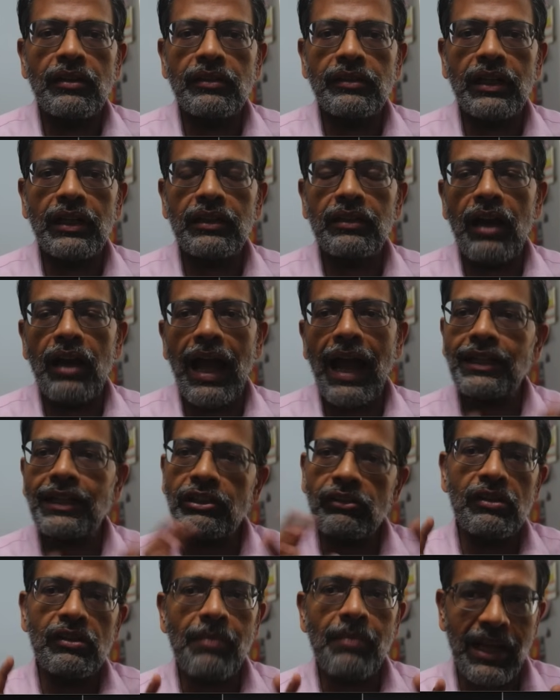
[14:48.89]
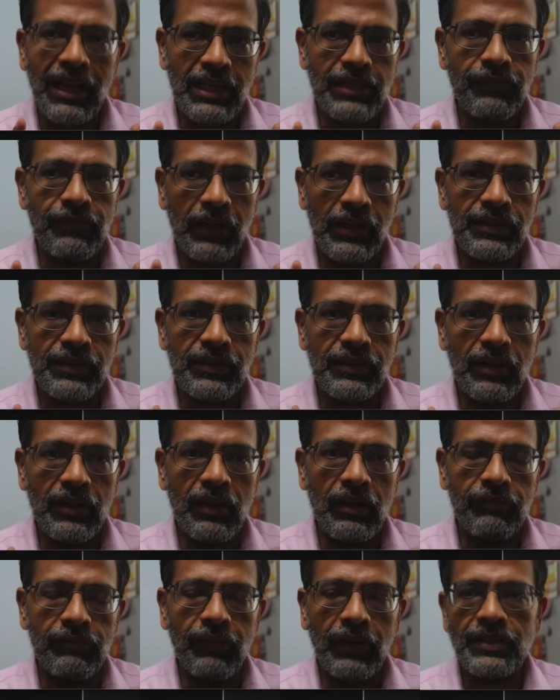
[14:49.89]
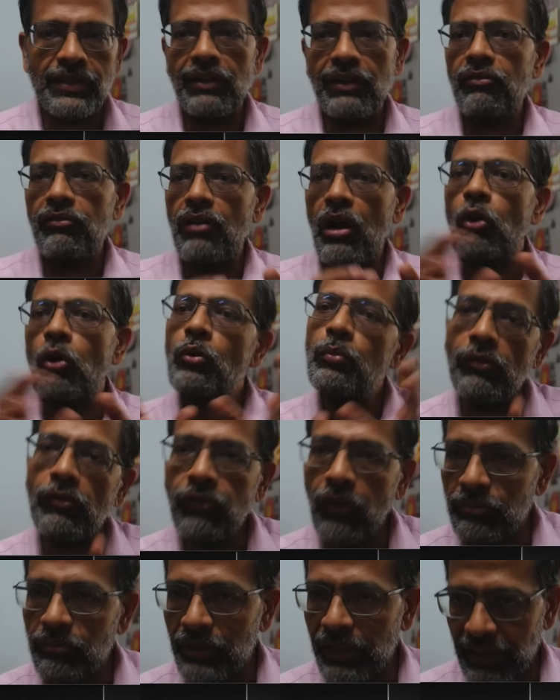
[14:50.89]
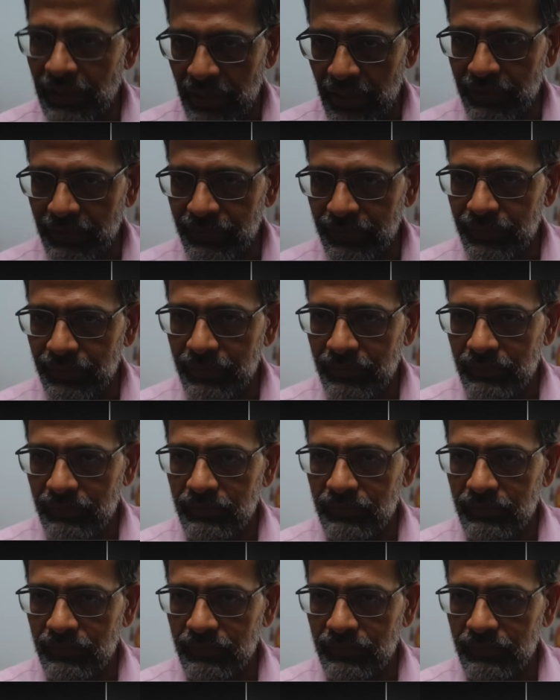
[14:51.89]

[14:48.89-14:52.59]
that actively managed funds have outperformed the index.